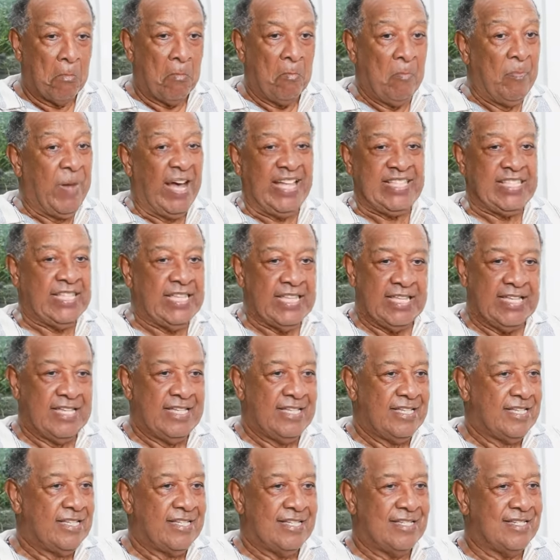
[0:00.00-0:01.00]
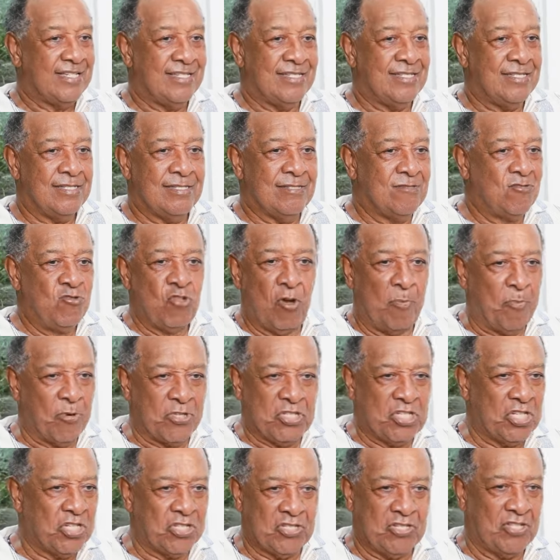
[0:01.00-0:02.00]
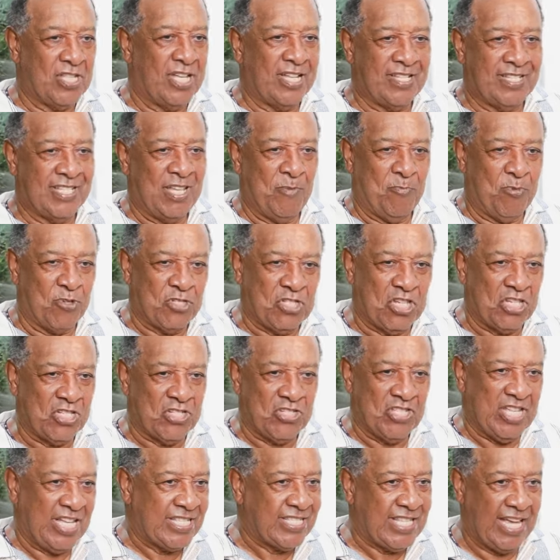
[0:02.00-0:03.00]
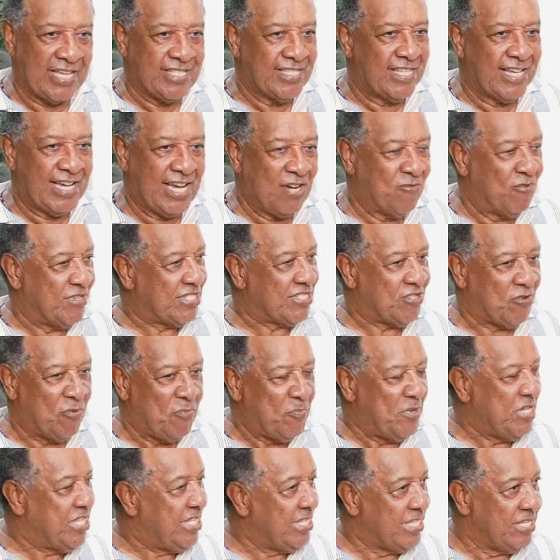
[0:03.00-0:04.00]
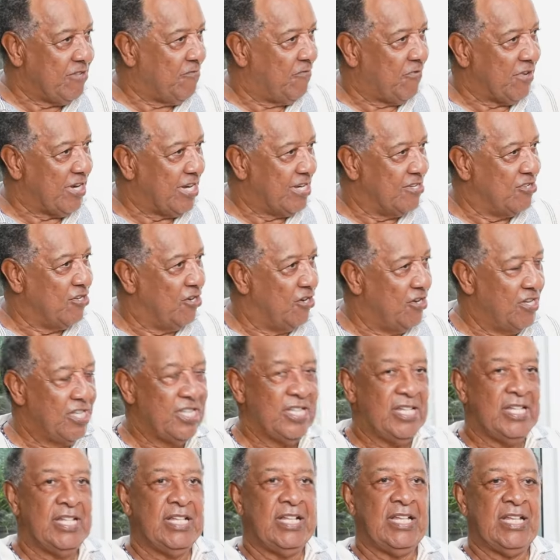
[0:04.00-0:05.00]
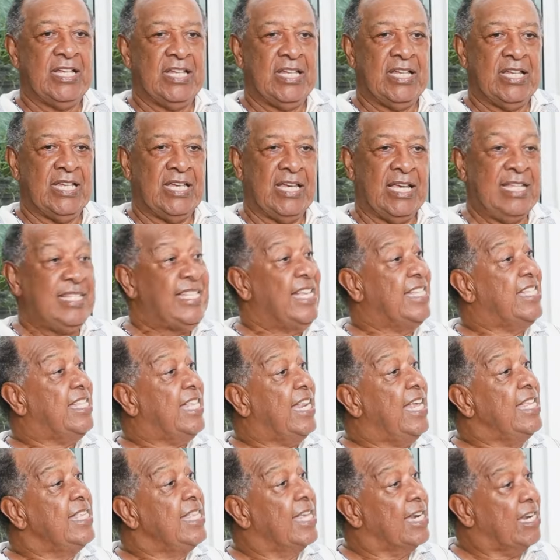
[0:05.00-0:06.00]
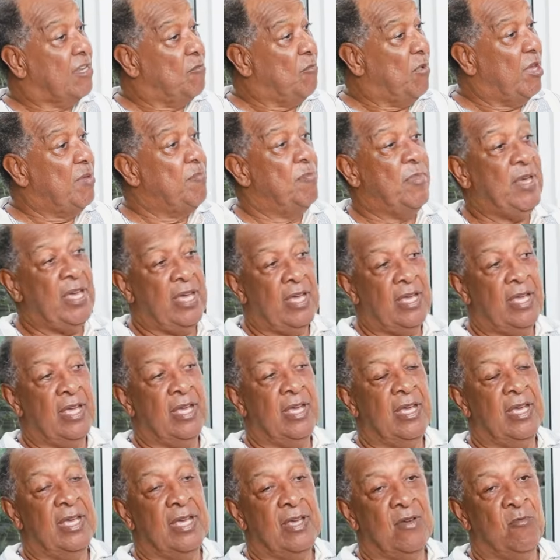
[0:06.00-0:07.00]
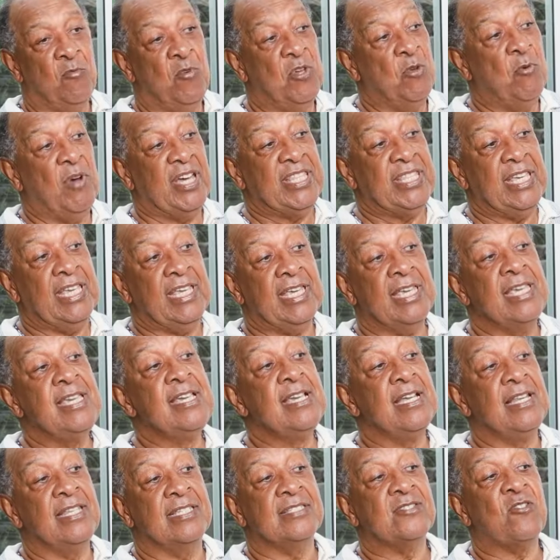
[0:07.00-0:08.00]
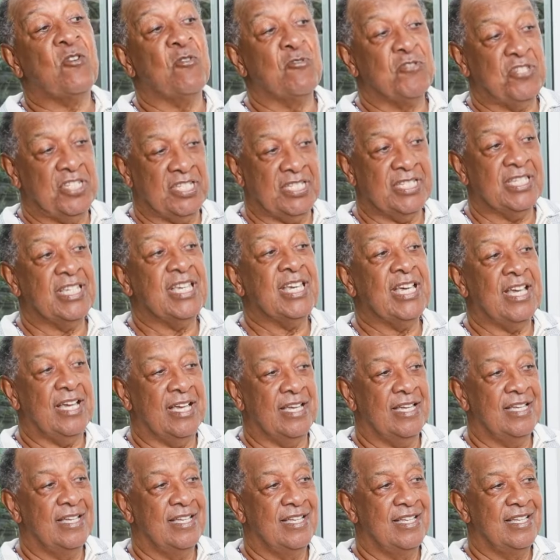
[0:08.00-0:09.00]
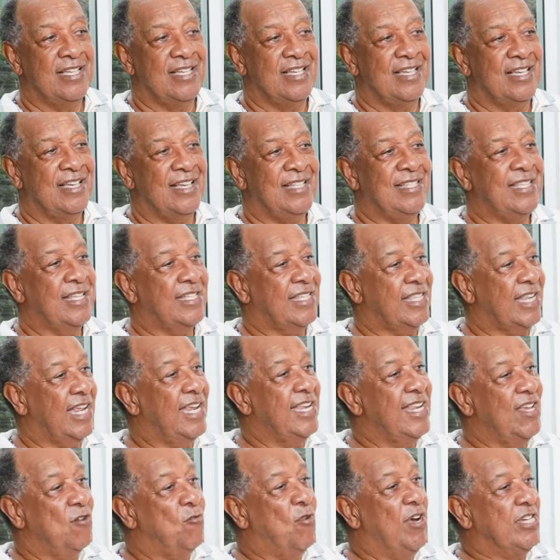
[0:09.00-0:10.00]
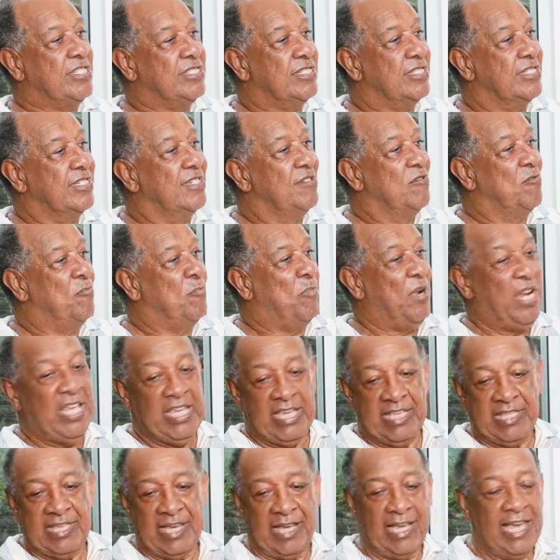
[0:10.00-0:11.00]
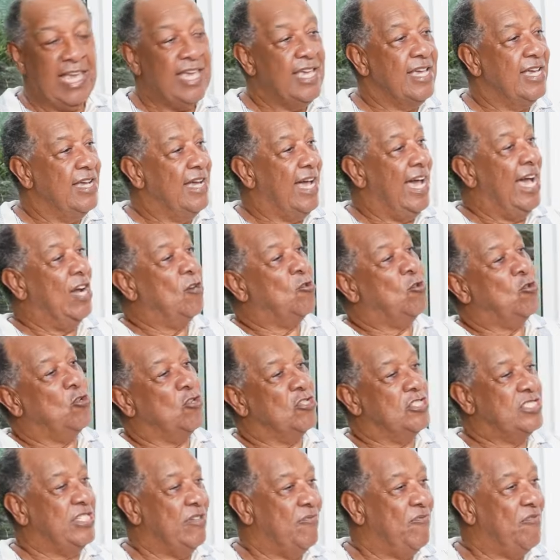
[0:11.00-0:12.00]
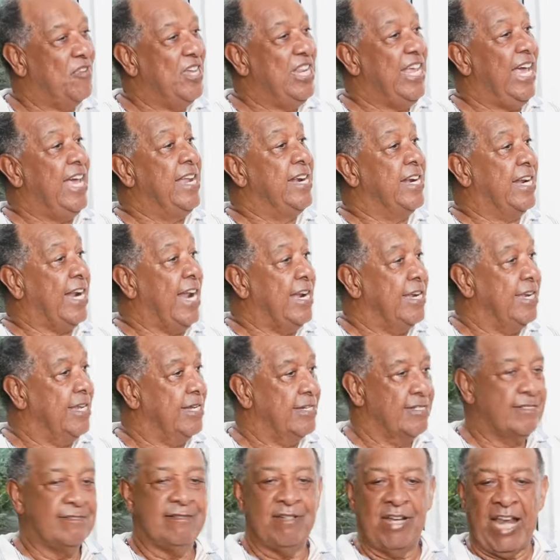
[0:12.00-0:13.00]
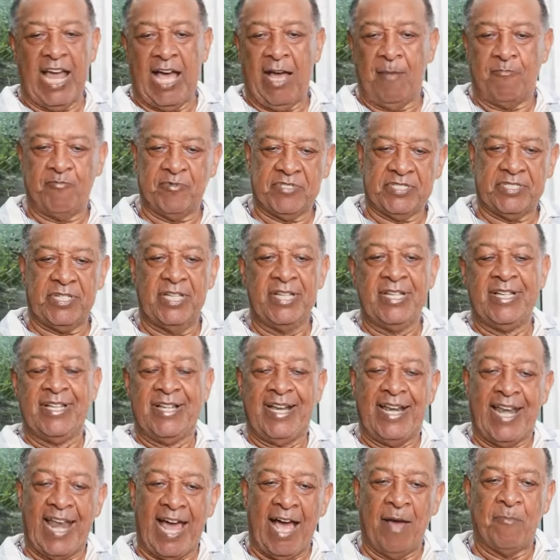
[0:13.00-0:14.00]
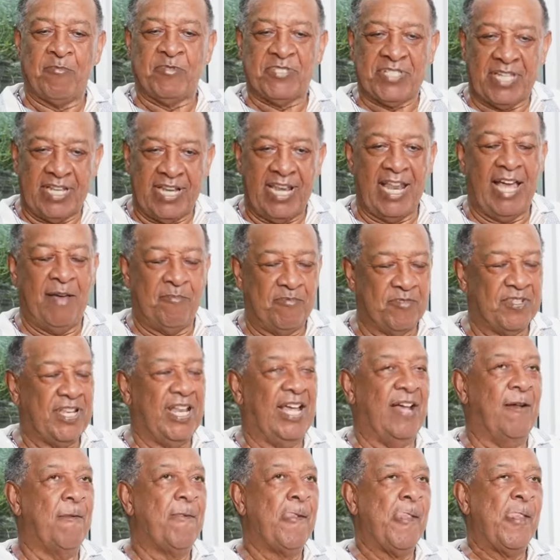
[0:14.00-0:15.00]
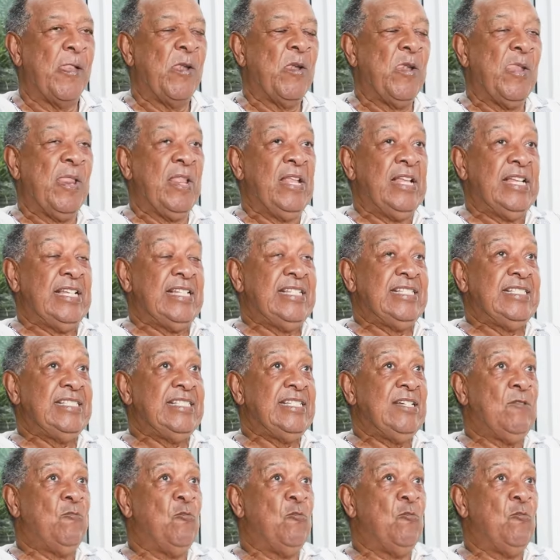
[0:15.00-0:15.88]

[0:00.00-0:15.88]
But no position. The position, positional tactic was completely different, no? And the trainer, remember, uh, we were the English coaches here. Yeah. And the trainer was playing the game across the field across and the running. field, laps, run and laps and laps, crosses and everything.